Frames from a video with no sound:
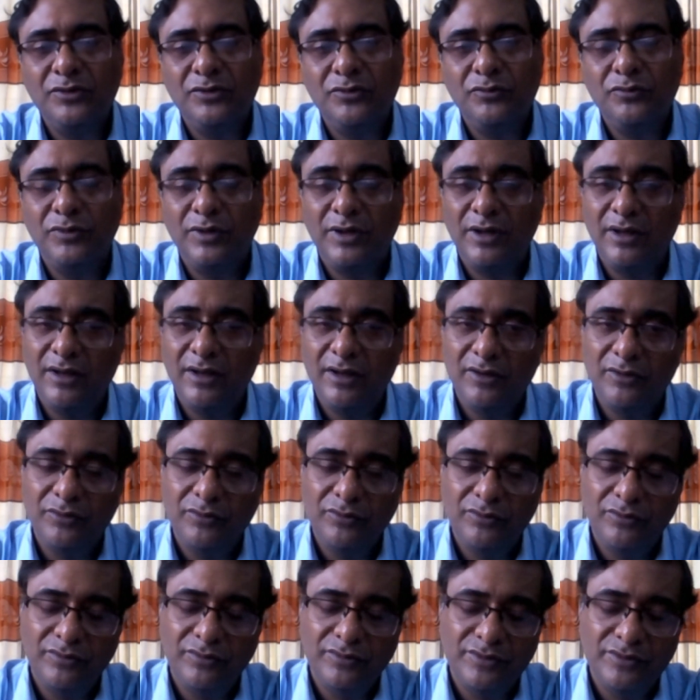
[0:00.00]
uh,
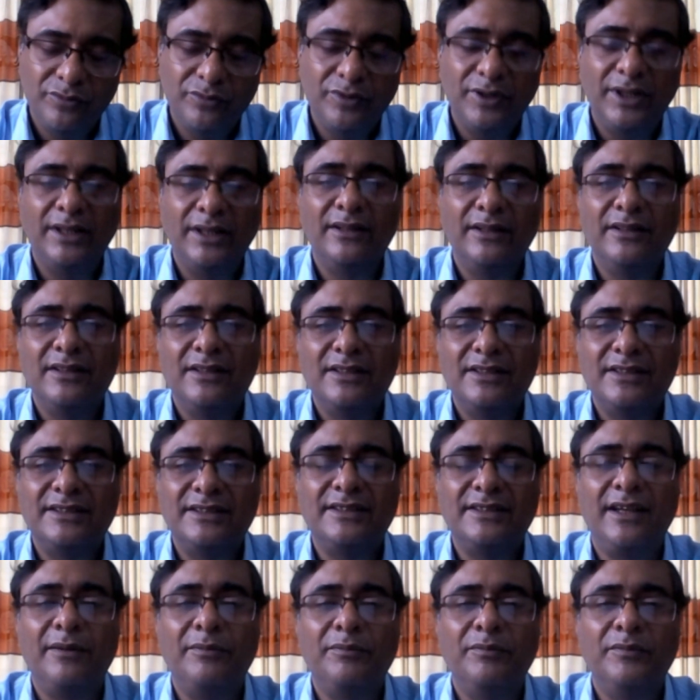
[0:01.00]
when
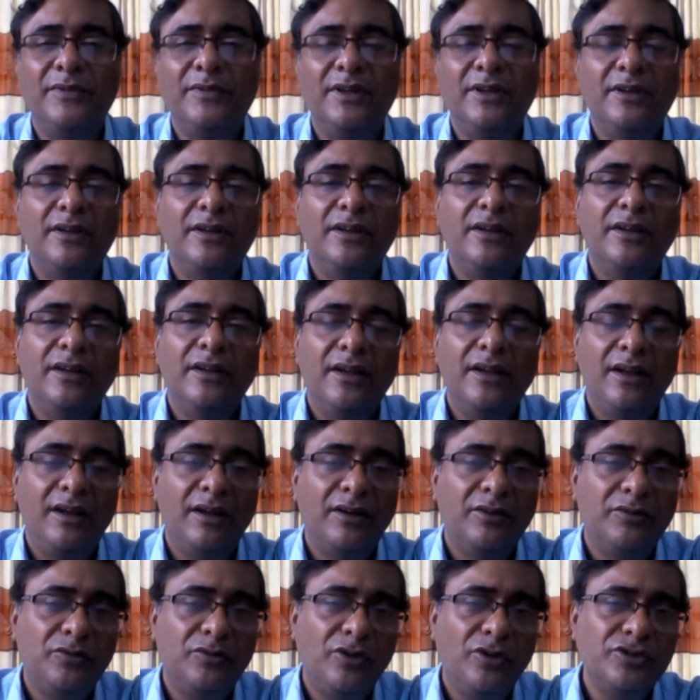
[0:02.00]
some
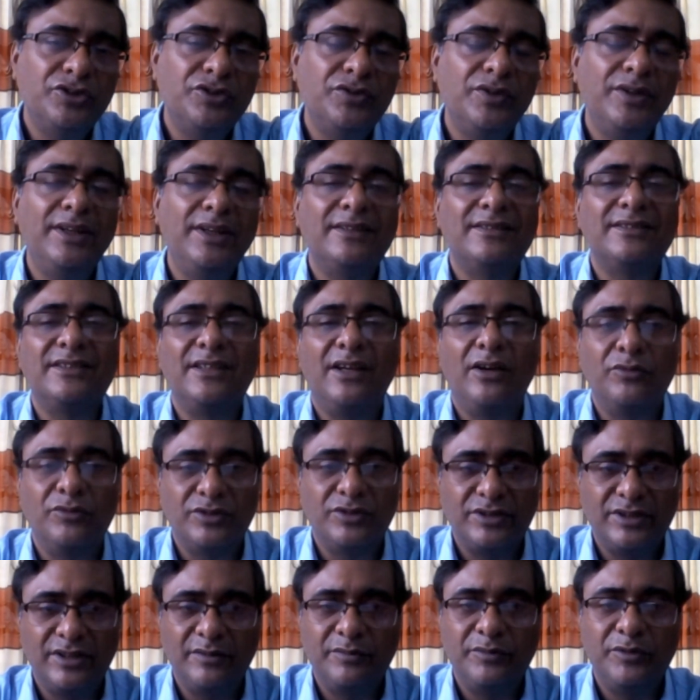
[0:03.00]
consonant
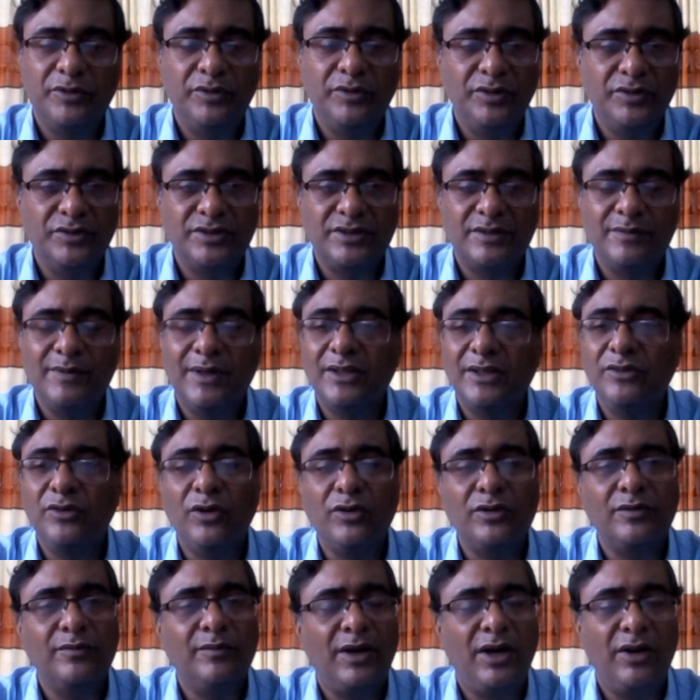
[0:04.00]
sounds are produced, but
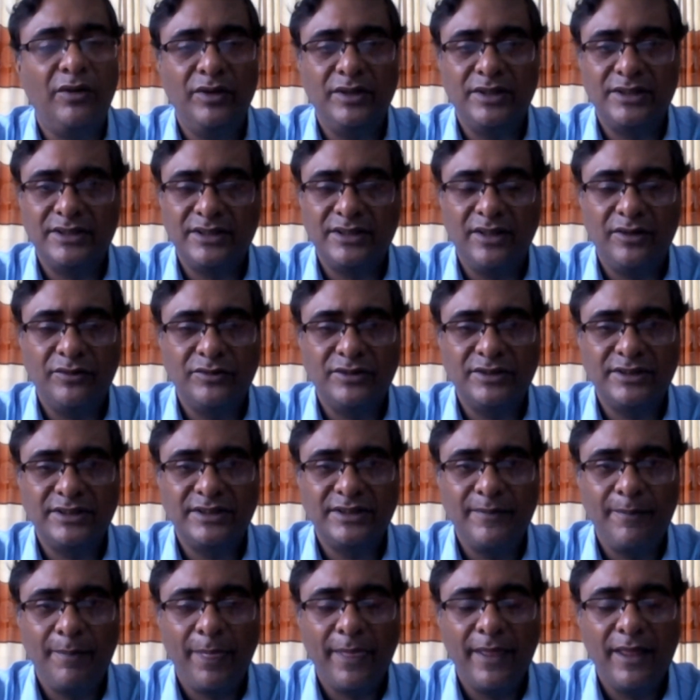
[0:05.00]
not vowel
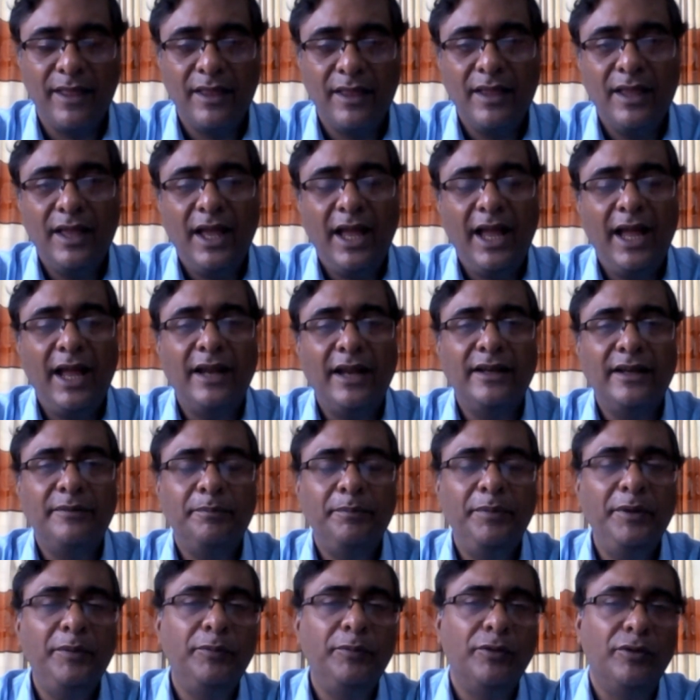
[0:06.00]
sounds.
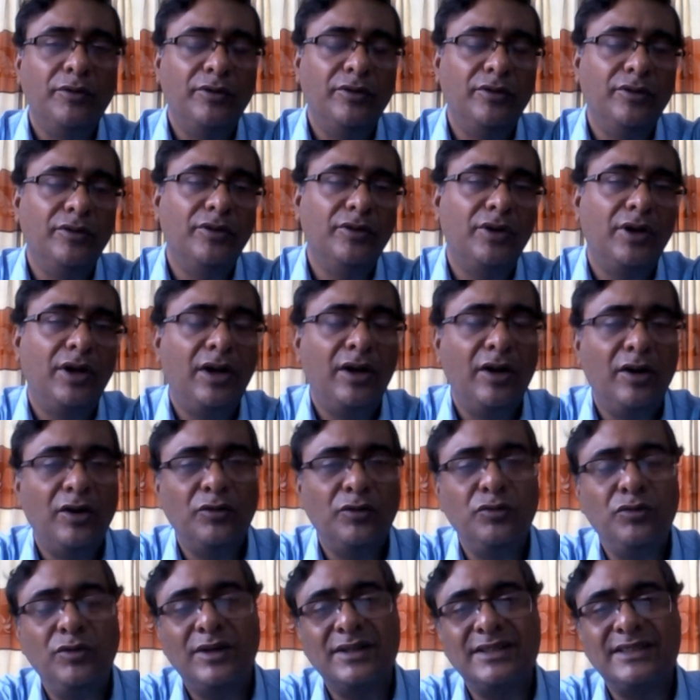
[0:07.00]
And people
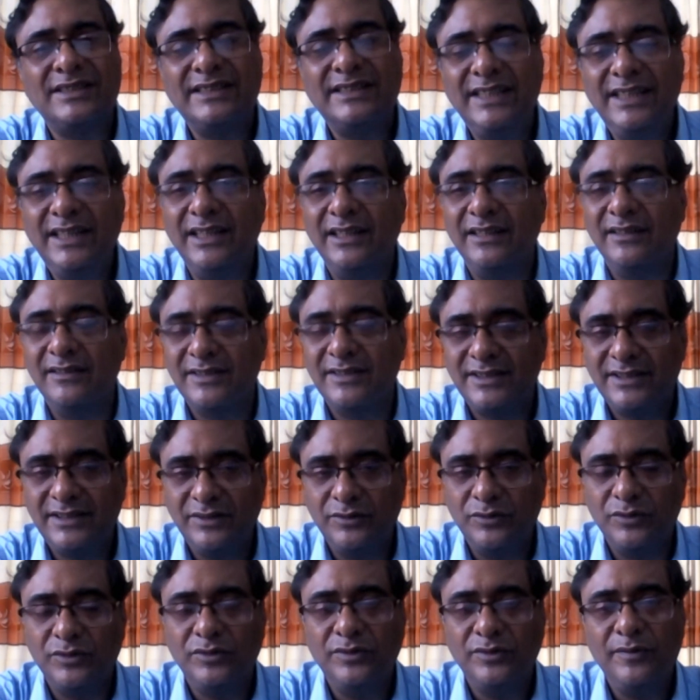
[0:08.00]
who are singers,
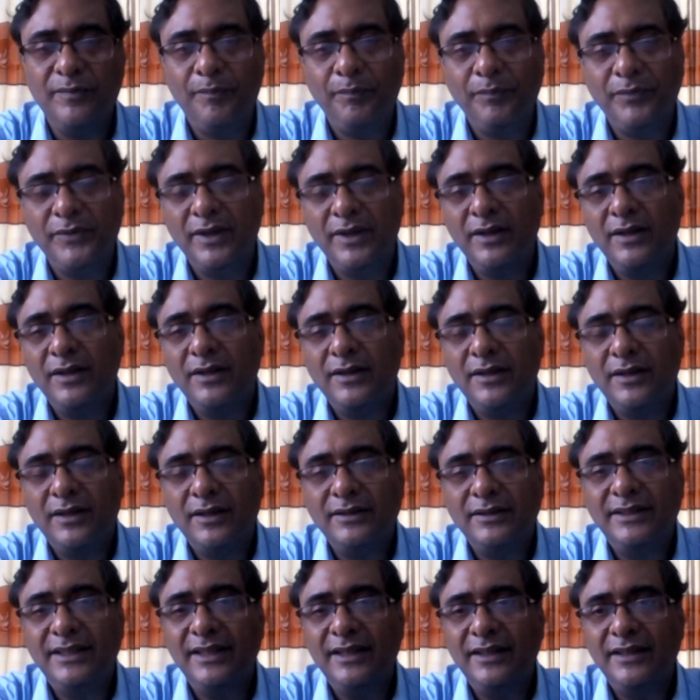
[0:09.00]

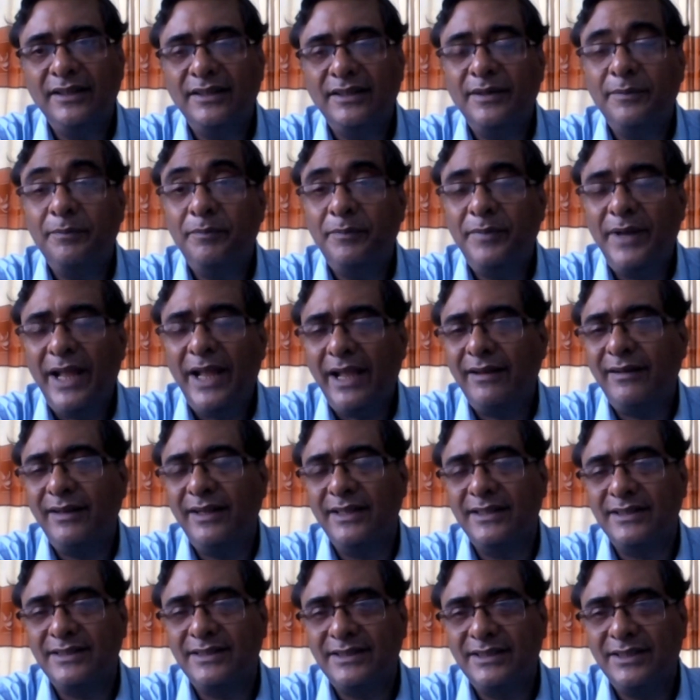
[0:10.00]
they
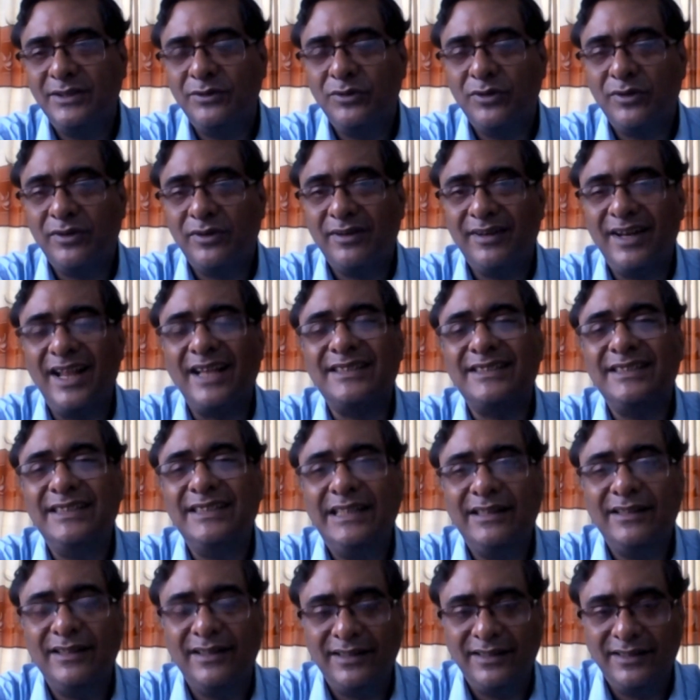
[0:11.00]
practice,
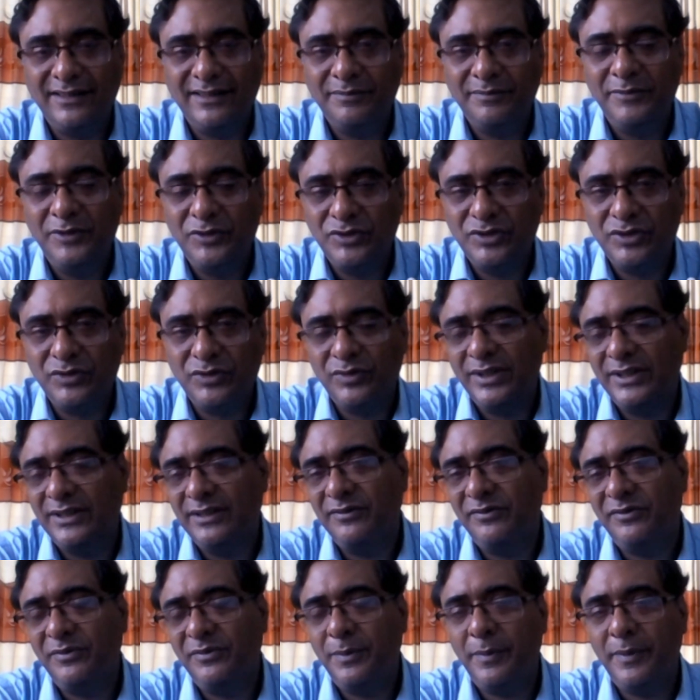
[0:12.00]
classical music when
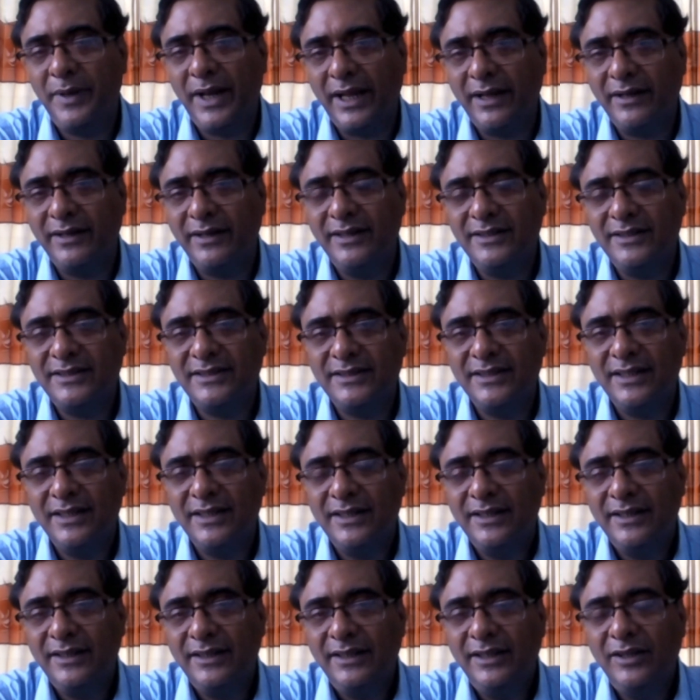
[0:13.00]
they practice.
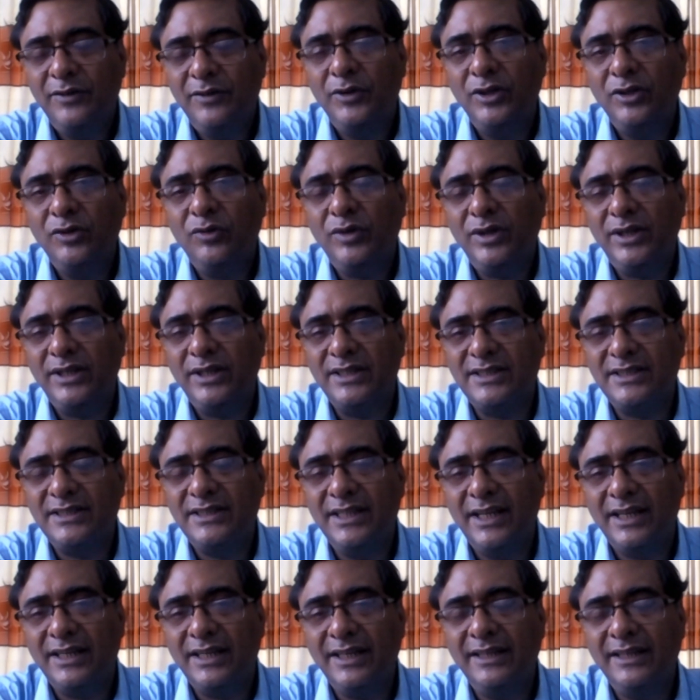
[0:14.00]
You will notice
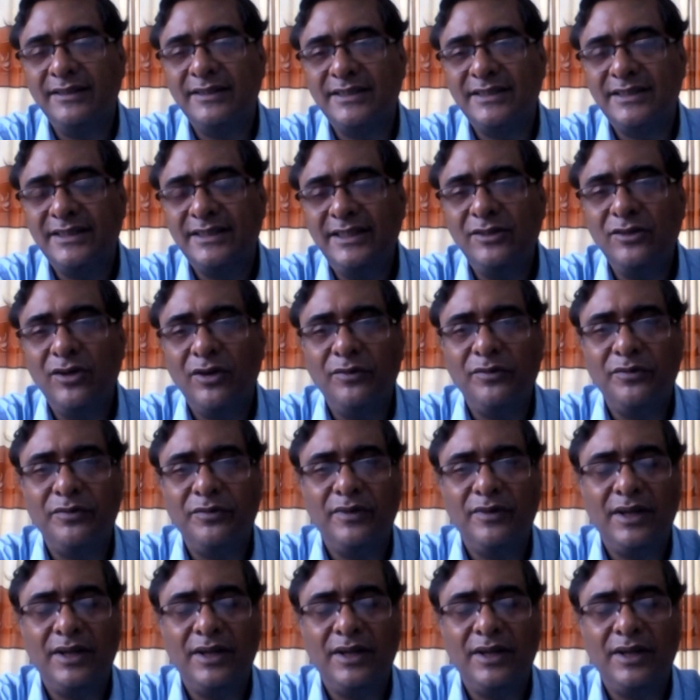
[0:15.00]
that instead of,